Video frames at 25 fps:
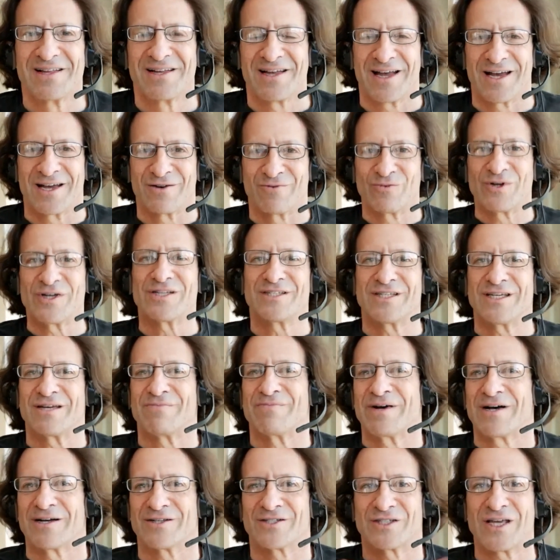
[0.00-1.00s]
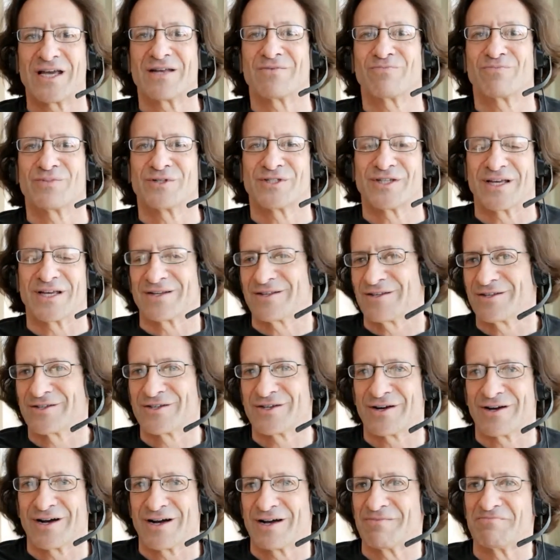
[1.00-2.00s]
And we see about 10% of the
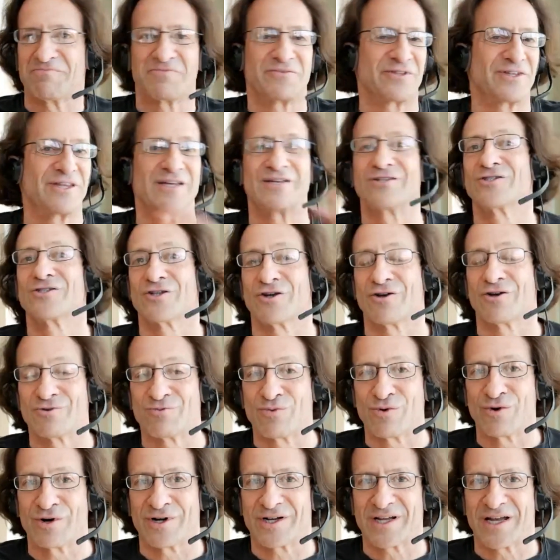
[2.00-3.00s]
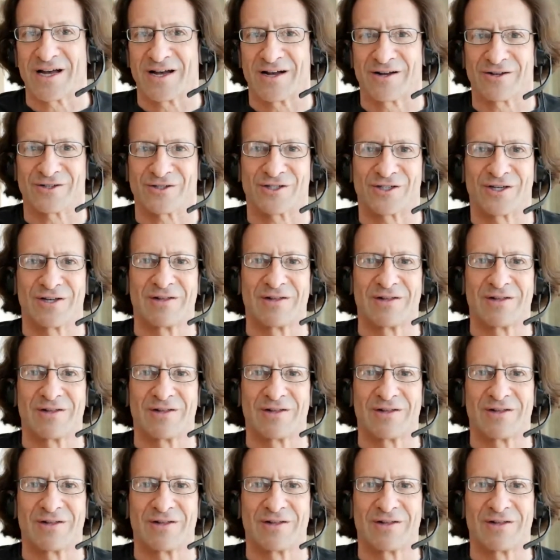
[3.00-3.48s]
time, things don't work out.